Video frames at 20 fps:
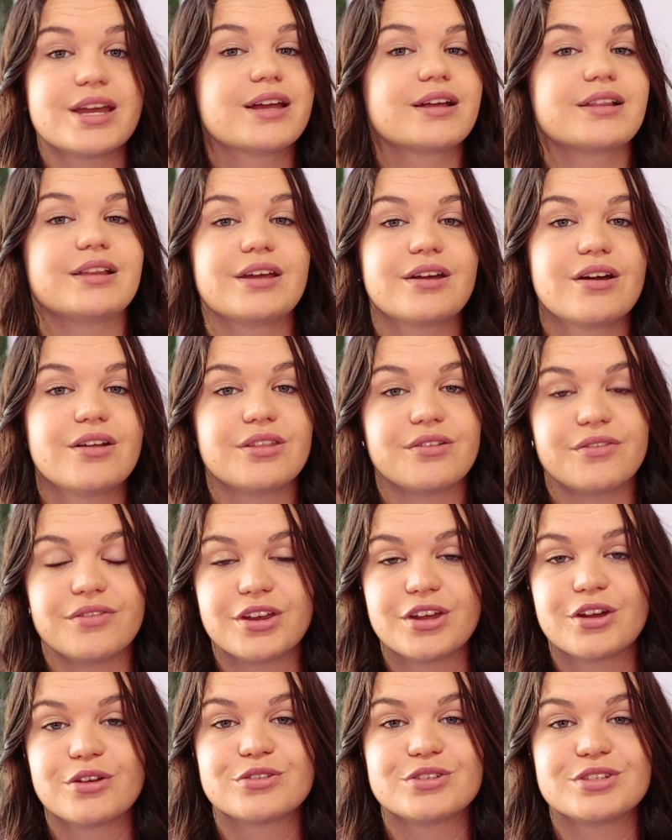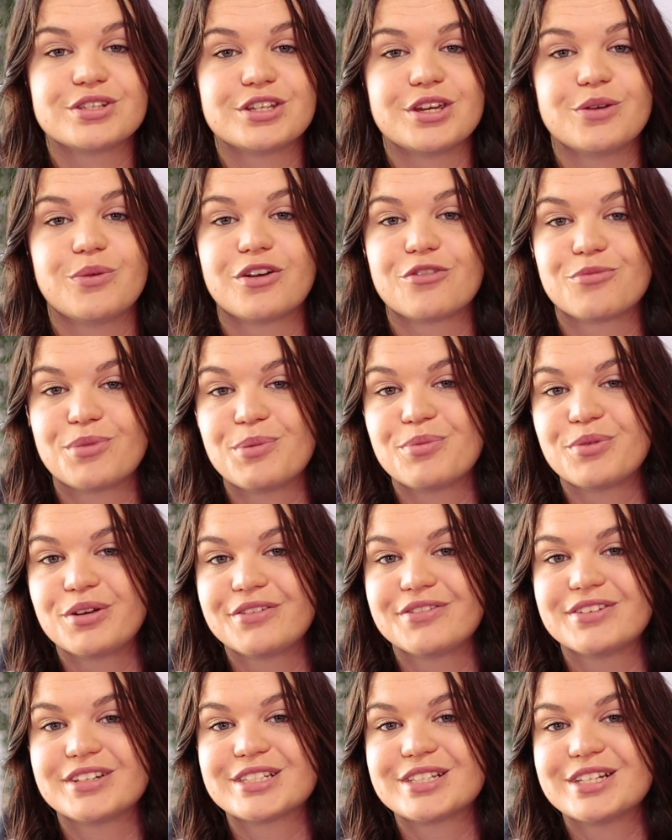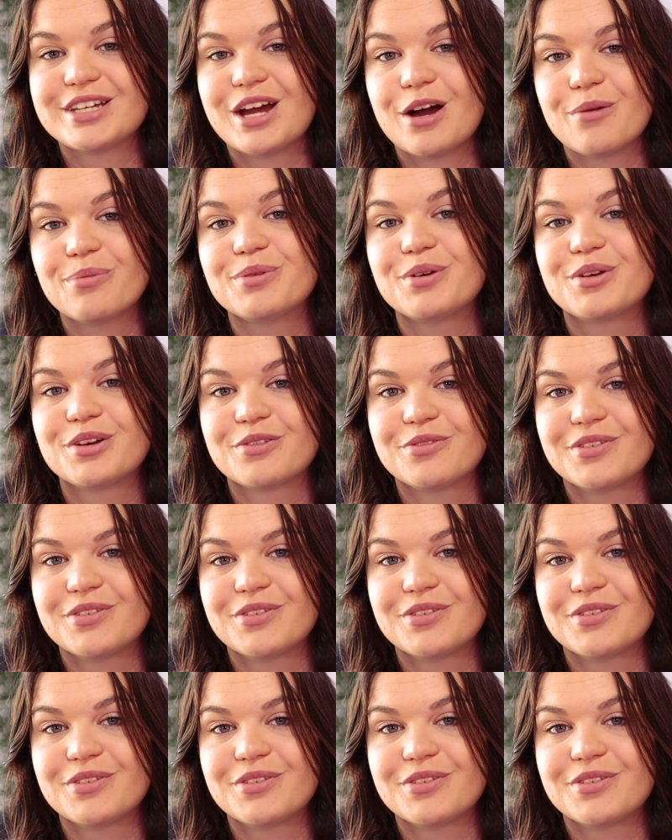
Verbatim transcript: and click on the video to see one of my previously uploaded